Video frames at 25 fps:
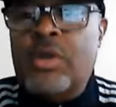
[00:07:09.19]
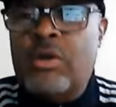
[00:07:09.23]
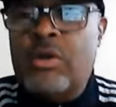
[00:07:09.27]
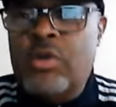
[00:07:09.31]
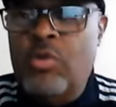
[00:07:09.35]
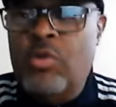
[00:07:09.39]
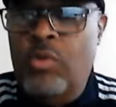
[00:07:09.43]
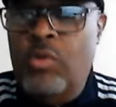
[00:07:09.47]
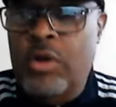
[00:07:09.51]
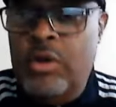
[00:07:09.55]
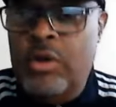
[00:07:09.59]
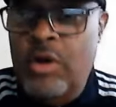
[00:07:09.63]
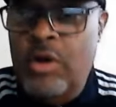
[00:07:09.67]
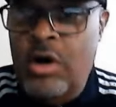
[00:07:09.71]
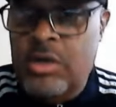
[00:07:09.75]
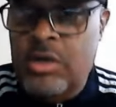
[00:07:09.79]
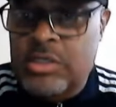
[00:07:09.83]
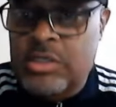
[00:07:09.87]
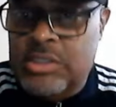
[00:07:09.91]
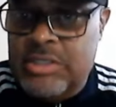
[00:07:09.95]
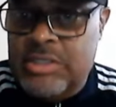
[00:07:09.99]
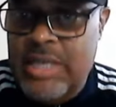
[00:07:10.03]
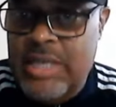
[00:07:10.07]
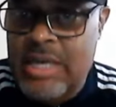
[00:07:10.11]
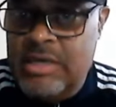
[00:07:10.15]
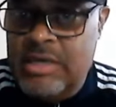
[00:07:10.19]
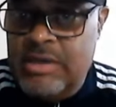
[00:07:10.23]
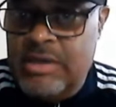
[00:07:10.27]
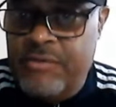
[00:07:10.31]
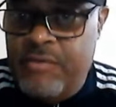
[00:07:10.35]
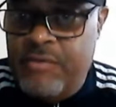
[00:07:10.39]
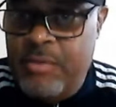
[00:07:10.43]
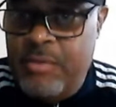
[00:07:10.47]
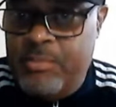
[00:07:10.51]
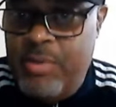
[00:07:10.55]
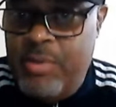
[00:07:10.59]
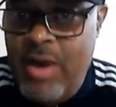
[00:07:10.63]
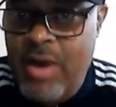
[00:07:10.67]
You want to understand
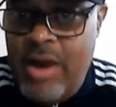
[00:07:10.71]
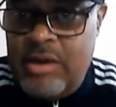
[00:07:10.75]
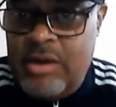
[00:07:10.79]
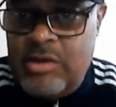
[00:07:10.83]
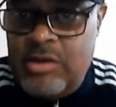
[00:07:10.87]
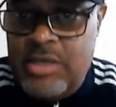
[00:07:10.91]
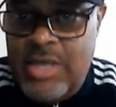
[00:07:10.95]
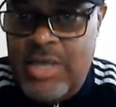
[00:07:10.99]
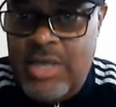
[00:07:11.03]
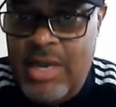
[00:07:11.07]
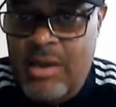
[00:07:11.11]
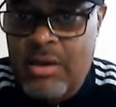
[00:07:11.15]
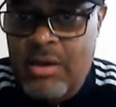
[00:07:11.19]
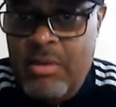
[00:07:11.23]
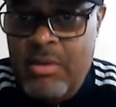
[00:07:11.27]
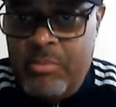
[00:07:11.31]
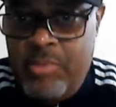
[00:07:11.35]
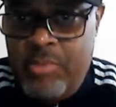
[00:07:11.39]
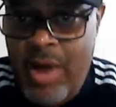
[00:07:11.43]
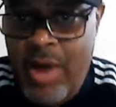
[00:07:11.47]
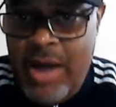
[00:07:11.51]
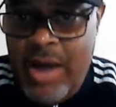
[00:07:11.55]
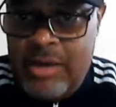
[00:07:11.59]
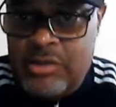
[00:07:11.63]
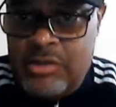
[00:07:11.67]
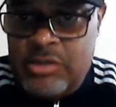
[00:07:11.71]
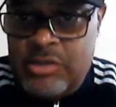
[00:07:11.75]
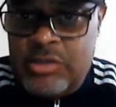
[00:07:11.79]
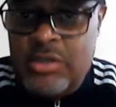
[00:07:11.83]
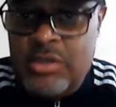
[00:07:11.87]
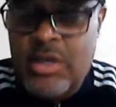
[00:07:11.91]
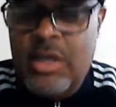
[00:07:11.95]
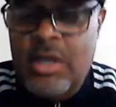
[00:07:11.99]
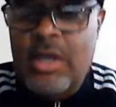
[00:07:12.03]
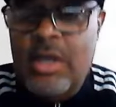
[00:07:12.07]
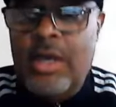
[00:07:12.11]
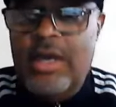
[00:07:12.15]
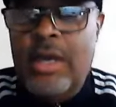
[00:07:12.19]
different products
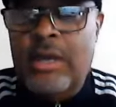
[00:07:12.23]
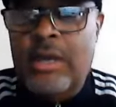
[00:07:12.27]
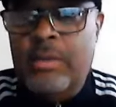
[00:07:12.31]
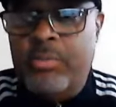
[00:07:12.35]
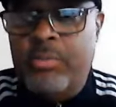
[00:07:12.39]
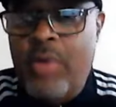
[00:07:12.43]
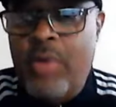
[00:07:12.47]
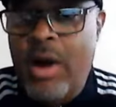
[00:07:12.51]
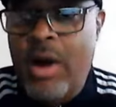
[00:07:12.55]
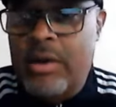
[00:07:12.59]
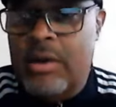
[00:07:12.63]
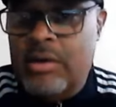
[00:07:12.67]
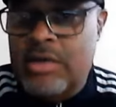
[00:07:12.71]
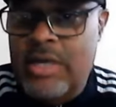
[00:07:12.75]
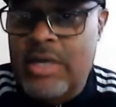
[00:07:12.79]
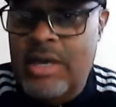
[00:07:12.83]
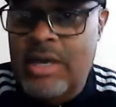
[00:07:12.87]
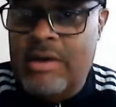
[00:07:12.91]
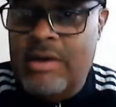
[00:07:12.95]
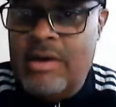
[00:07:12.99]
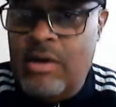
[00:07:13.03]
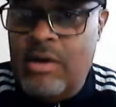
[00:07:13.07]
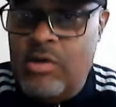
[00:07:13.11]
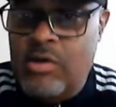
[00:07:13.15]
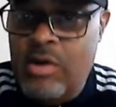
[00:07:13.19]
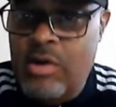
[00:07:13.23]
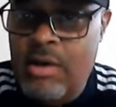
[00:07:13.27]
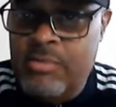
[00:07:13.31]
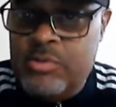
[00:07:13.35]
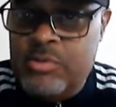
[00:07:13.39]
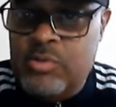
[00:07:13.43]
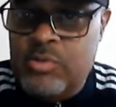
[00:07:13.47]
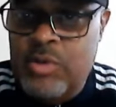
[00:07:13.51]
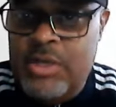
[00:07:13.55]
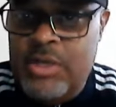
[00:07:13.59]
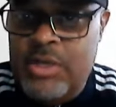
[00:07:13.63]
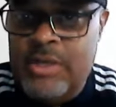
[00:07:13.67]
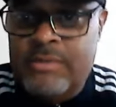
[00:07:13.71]
and the product care that
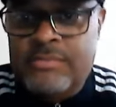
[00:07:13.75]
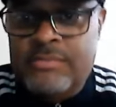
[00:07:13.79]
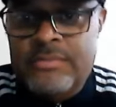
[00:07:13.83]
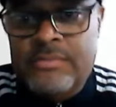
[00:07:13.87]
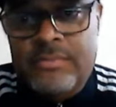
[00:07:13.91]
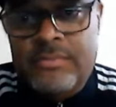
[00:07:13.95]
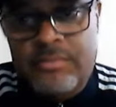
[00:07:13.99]
comes with it.